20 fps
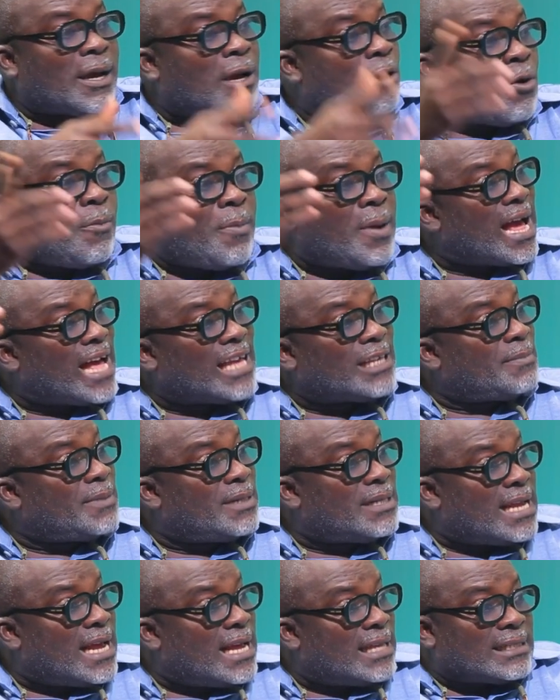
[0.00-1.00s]
Gobe has
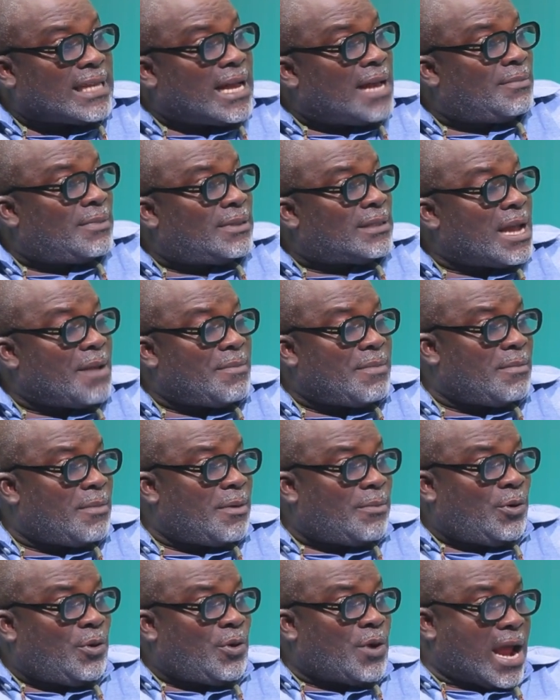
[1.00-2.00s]
been there time, time
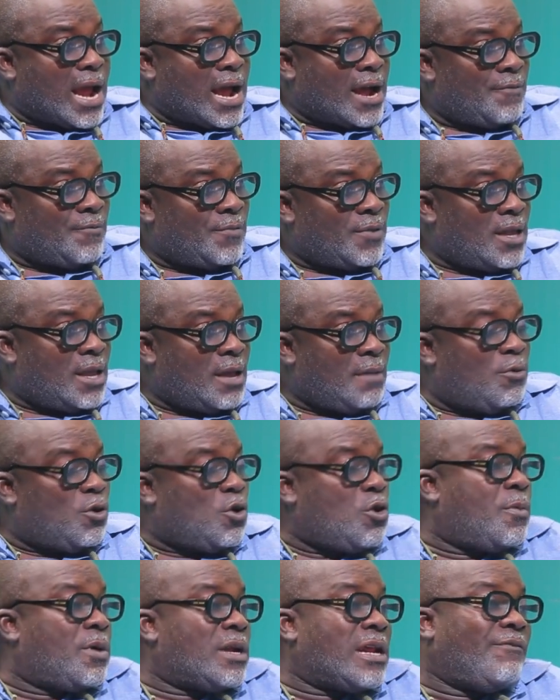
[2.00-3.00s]
immemorial. Mm. But
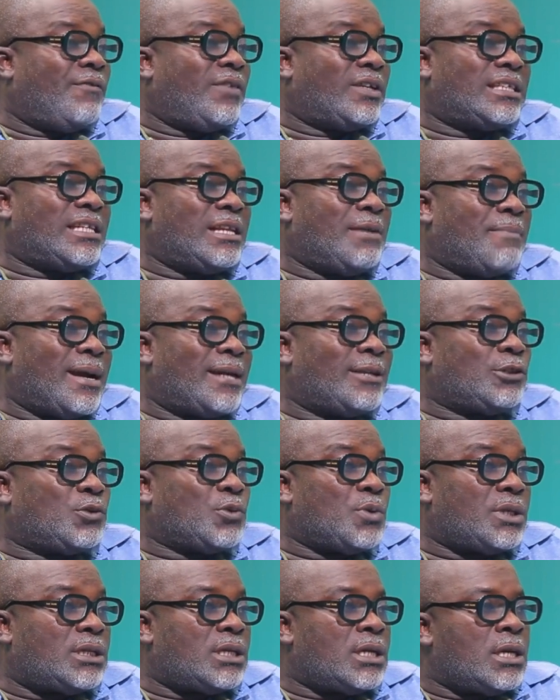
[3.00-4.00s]
nobody averted their mind
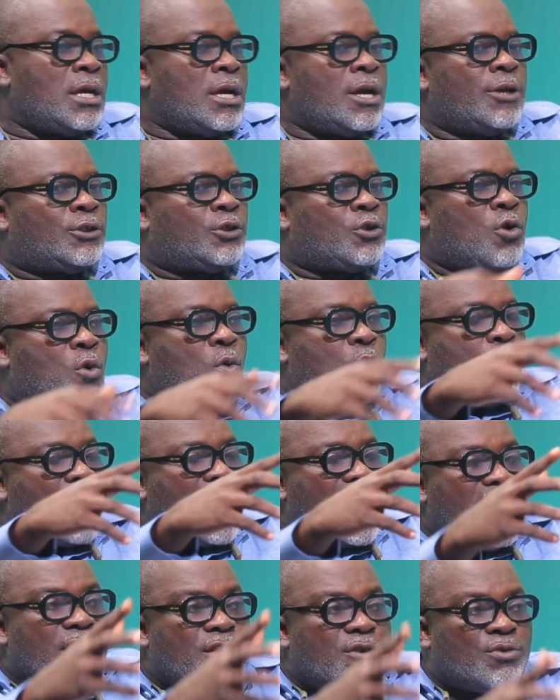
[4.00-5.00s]
to it. So
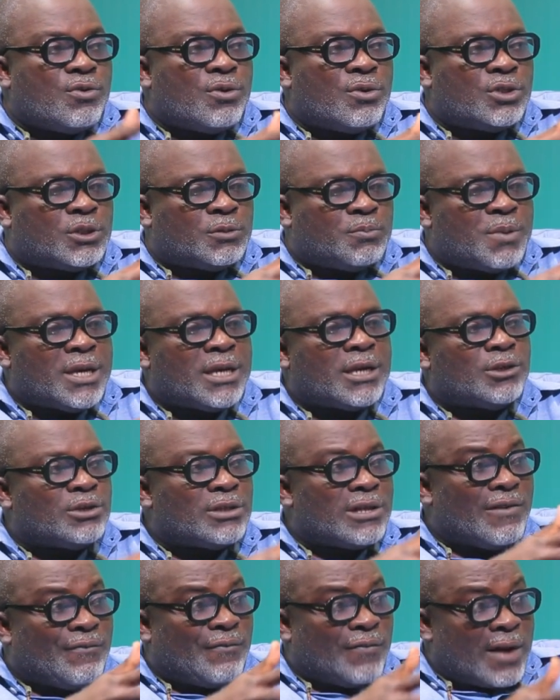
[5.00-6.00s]
when you speak to
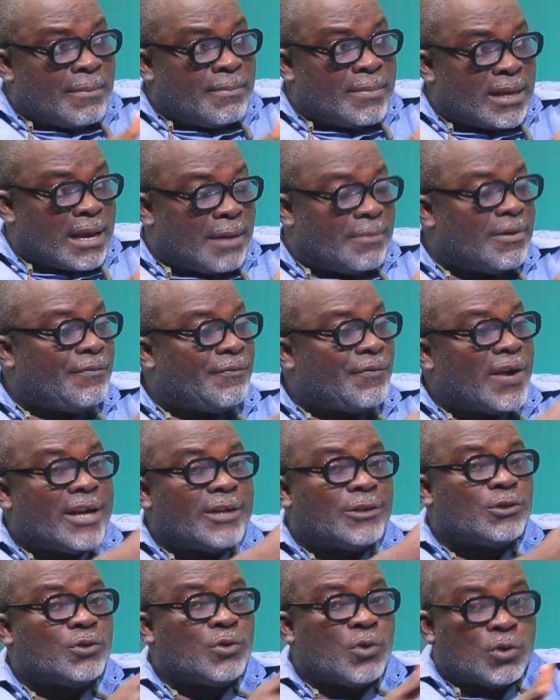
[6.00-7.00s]
the family, I'm referring
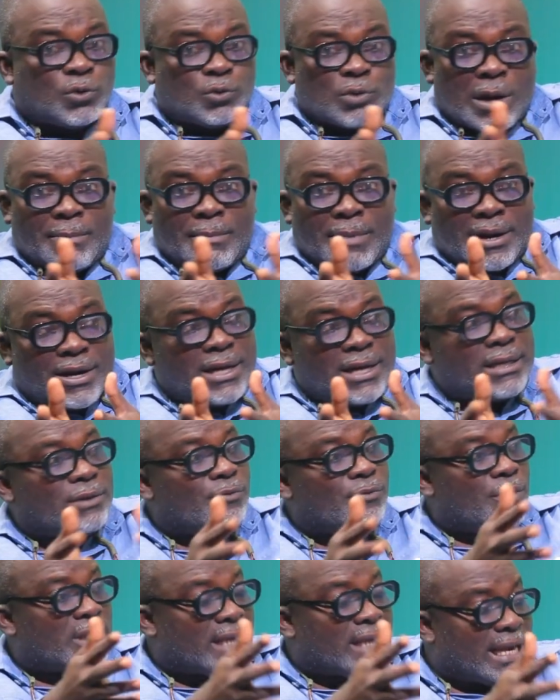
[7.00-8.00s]
to those who are married
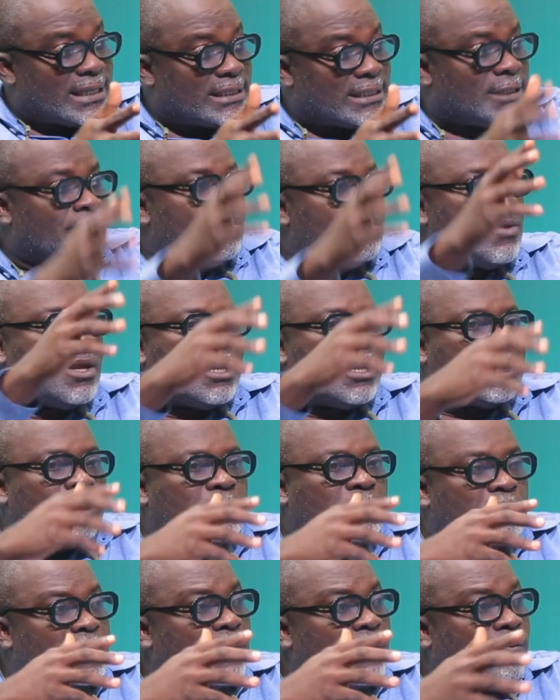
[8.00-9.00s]
with kids,
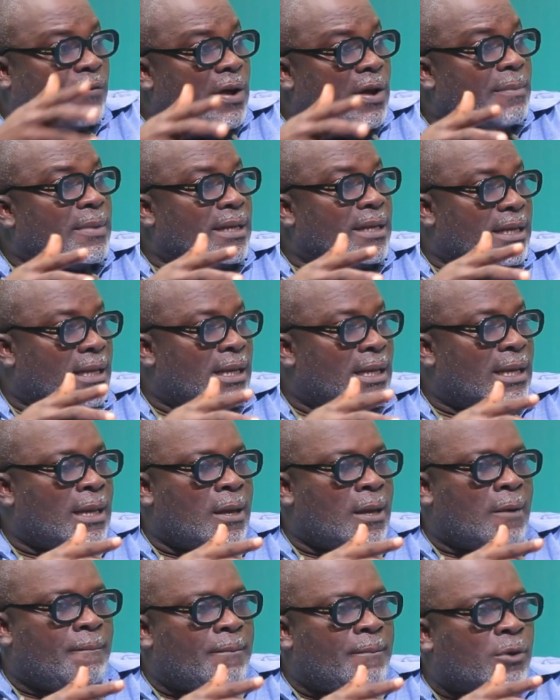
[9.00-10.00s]
speak to the family. Mm.